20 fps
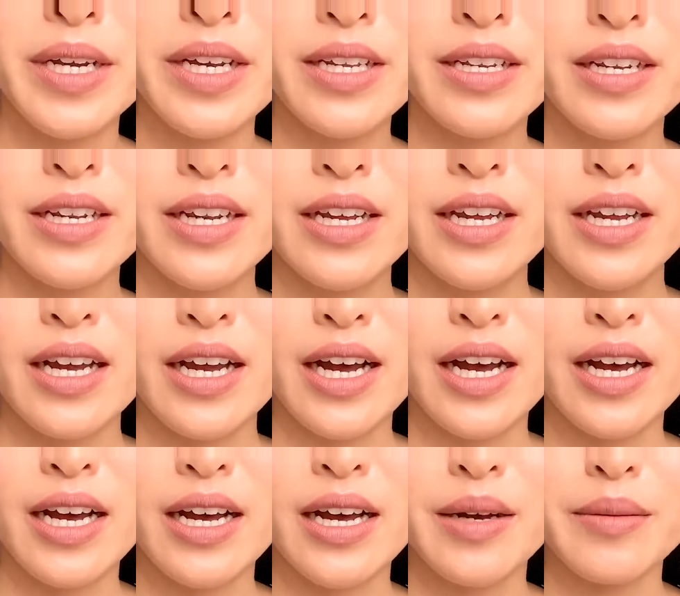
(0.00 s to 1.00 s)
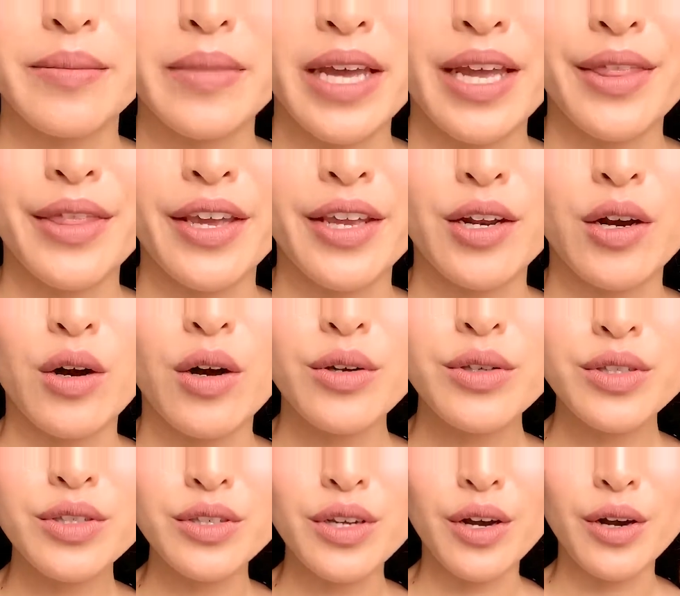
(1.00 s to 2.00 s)
bit. And then
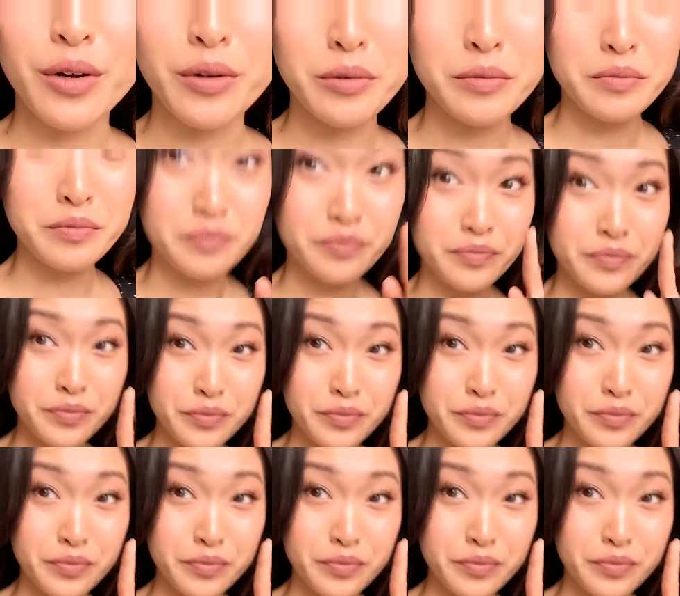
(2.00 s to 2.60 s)
also,